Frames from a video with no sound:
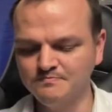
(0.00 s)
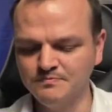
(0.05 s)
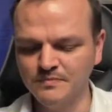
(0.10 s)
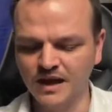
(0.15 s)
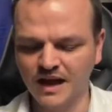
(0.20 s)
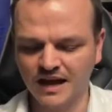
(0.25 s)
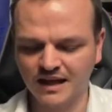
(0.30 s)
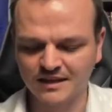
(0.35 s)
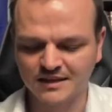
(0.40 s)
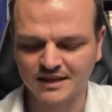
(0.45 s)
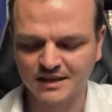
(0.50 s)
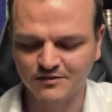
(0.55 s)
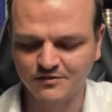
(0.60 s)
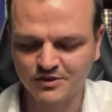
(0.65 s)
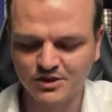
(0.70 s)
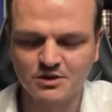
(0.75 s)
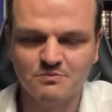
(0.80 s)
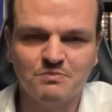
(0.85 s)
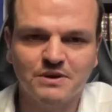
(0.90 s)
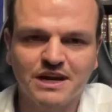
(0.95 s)
I'll give you
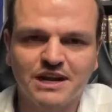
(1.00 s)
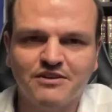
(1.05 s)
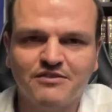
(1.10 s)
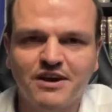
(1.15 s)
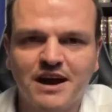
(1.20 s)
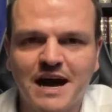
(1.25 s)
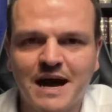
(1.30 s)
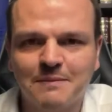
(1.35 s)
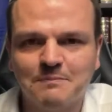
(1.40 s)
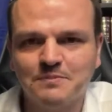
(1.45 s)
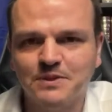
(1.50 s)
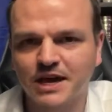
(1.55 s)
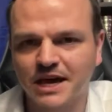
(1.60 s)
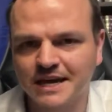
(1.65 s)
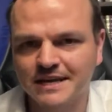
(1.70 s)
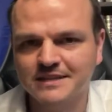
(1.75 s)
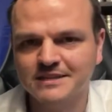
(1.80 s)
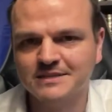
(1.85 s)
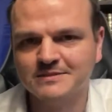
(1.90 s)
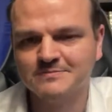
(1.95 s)
a bit of an
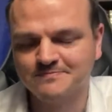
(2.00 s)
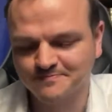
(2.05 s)
update.